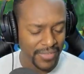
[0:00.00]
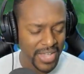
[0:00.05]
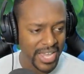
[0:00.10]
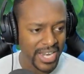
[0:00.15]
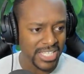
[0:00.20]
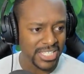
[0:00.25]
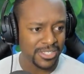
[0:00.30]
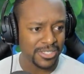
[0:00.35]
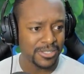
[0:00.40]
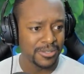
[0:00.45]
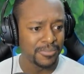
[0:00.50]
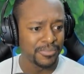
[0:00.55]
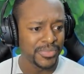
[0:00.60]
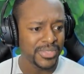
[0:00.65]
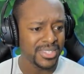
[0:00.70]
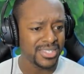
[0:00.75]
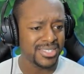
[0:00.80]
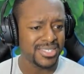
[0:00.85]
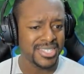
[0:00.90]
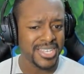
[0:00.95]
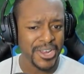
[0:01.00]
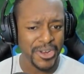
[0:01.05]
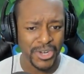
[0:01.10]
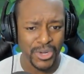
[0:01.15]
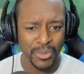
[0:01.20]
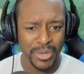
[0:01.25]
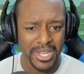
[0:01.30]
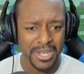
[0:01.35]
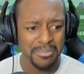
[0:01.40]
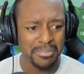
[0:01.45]
I just scared
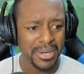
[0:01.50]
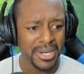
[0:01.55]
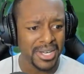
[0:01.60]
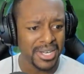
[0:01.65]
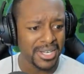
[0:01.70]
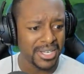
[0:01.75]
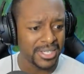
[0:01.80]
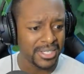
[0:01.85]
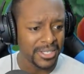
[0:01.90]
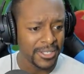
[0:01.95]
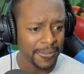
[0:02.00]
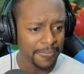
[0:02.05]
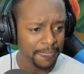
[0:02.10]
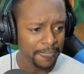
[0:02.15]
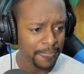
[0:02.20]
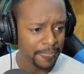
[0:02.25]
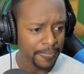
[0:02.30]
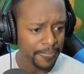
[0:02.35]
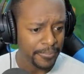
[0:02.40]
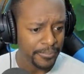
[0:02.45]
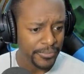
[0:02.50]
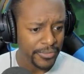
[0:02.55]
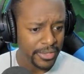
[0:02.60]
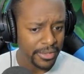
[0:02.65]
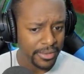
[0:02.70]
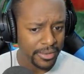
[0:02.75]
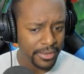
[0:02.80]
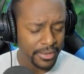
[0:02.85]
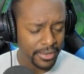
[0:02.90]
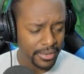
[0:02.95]
away a bug.
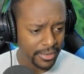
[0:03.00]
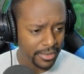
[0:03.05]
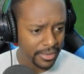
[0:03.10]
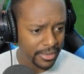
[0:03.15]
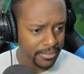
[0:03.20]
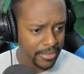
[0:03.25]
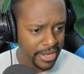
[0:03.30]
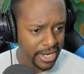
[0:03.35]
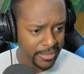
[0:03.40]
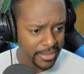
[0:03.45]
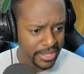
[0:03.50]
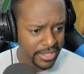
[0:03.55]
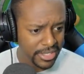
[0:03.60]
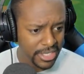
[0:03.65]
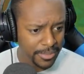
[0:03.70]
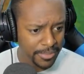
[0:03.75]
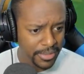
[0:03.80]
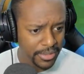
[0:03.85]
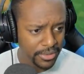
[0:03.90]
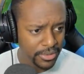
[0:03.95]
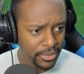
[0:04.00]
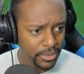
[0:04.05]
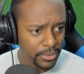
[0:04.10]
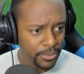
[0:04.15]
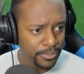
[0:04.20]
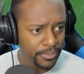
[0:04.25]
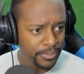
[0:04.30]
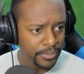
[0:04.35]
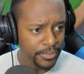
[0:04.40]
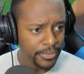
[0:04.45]
It might have been something new.
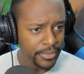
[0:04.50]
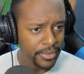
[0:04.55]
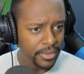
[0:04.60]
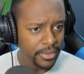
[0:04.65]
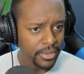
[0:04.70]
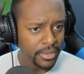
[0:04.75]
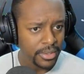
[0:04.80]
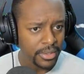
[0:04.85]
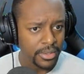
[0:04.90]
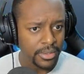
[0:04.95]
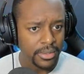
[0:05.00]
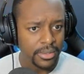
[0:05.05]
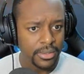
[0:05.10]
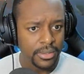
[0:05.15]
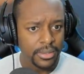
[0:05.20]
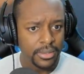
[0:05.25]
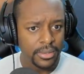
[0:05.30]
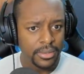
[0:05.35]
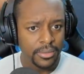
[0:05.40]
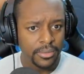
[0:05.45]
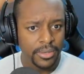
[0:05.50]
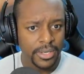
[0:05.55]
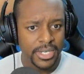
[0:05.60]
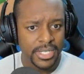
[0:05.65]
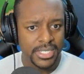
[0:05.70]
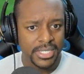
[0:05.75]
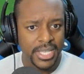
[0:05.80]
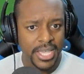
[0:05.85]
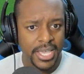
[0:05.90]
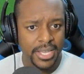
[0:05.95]
What
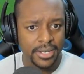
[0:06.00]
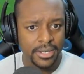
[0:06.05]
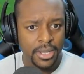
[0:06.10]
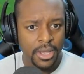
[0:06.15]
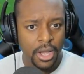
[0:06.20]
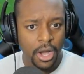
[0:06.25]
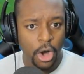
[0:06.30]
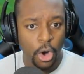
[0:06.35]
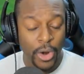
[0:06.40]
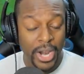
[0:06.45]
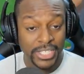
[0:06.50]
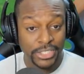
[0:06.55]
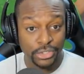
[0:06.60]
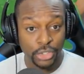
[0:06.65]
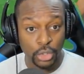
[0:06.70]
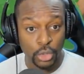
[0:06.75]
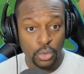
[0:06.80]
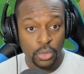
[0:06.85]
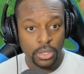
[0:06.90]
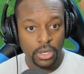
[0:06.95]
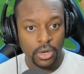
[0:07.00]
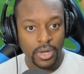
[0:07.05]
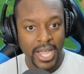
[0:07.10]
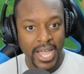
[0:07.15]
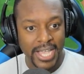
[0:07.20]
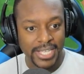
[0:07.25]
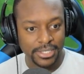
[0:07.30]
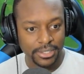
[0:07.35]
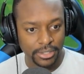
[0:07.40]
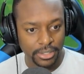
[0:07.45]
is that? Oh, that's new.
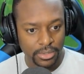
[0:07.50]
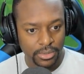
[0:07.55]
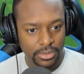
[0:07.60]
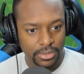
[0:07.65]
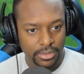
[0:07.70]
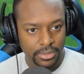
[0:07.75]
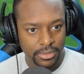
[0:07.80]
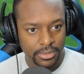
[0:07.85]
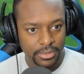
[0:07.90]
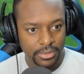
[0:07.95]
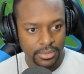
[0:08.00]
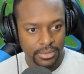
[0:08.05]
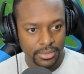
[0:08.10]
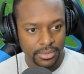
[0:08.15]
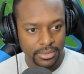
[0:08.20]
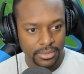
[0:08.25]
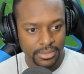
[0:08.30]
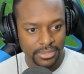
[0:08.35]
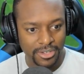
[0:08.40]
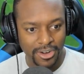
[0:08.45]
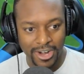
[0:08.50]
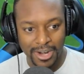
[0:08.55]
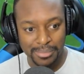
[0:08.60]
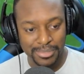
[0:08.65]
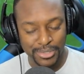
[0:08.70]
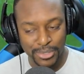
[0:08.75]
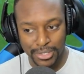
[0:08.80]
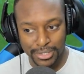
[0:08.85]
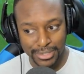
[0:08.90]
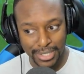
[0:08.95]
Guys, look. Sorry, I'm
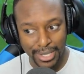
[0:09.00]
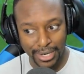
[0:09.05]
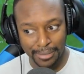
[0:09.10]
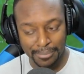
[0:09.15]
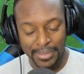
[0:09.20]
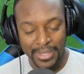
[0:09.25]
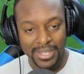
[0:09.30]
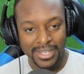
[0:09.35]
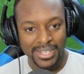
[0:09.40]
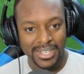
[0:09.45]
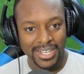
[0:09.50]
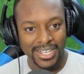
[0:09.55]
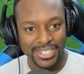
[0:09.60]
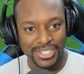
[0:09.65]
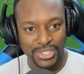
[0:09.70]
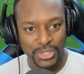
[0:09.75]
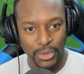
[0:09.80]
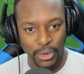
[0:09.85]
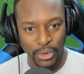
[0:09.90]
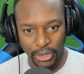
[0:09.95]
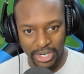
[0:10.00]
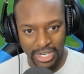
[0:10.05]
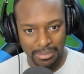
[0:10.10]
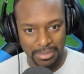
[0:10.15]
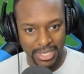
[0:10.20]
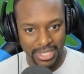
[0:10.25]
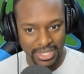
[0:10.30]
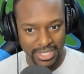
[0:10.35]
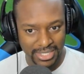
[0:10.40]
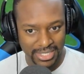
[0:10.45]
so excited. It's too early to
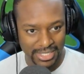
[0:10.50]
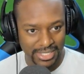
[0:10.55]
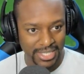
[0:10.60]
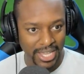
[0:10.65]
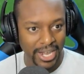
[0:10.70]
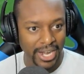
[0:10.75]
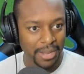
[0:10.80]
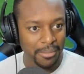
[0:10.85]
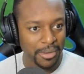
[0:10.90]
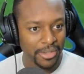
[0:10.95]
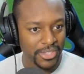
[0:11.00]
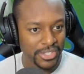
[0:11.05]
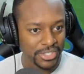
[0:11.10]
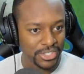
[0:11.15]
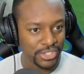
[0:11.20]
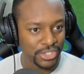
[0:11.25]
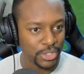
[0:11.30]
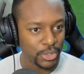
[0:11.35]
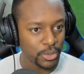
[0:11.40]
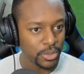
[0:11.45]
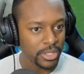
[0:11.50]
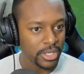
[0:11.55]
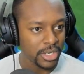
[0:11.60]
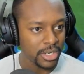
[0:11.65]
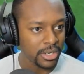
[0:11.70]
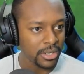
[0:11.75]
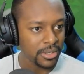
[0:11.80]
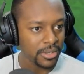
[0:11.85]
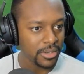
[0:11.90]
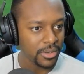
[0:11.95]
be this excited, but this is new.
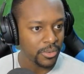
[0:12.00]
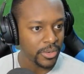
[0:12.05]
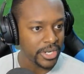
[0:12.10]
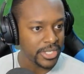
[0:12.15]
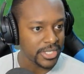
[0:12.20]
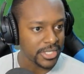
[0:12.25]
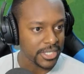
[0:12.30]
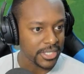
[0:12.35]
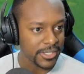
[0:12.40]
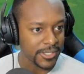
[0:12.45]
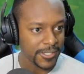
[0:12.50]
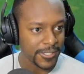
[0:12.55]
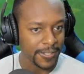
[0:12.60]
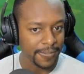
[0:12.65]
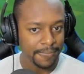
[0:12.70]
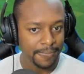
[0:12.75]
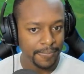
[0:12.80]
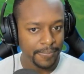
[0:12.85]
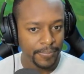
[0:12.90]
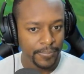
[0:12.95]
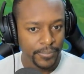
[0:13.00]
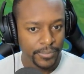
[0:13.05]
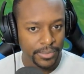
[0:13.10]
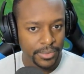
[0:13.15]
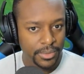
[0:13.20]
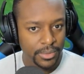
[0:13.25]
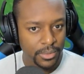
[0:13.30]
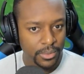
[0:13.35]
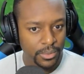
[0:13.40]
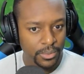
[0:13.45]
What is this?
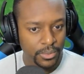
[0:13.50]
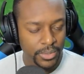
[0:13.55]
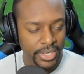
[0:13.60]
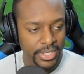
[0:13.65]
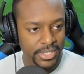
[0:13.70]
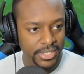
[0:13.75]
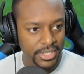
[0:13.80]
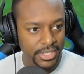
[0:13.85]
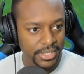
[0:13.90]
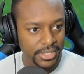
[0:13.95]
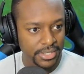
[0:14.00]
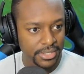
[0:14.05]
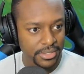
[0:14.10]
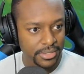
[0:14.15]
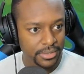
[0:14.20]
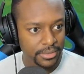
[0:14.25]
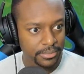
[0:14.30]
What is this?